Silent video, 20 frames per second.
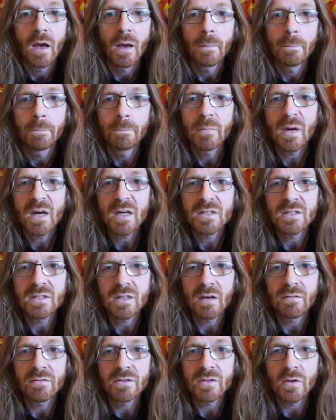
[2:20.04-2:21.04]
My
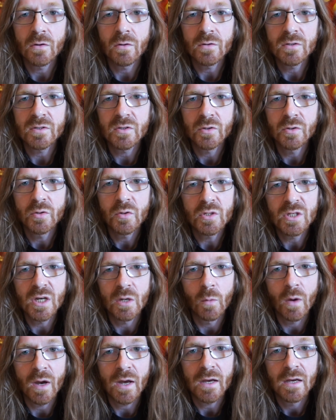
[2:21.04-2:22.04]
scavengers also usually
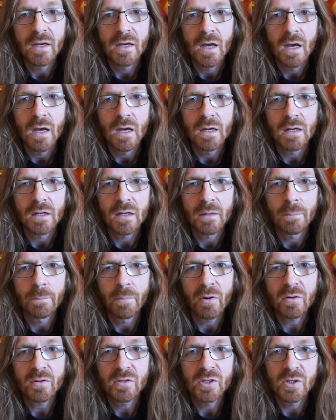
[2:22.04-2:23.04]
wear a
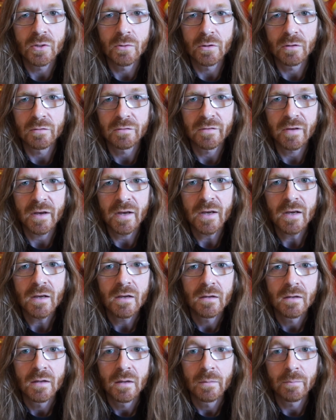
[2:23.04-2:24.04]
poncho affair
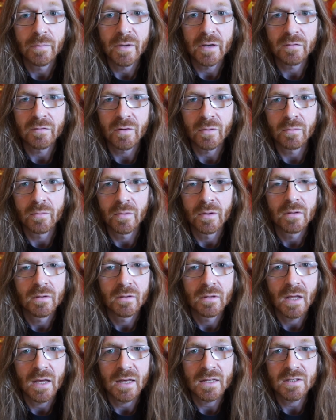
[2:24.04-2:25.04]
made from
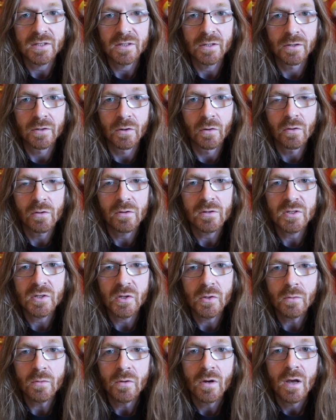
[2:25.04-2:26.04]
Hessian
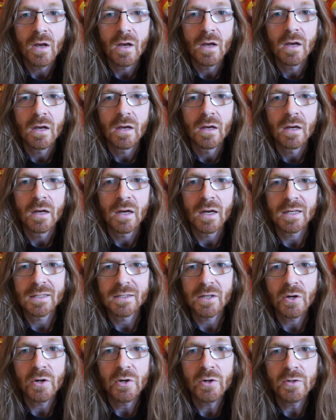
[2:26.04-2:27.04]
also, and
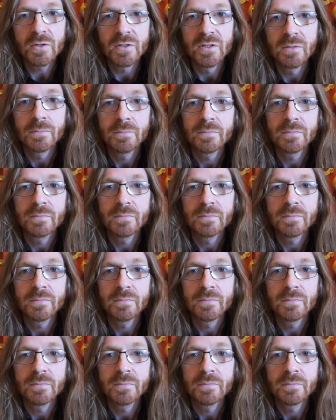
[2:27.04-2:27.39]
a hood.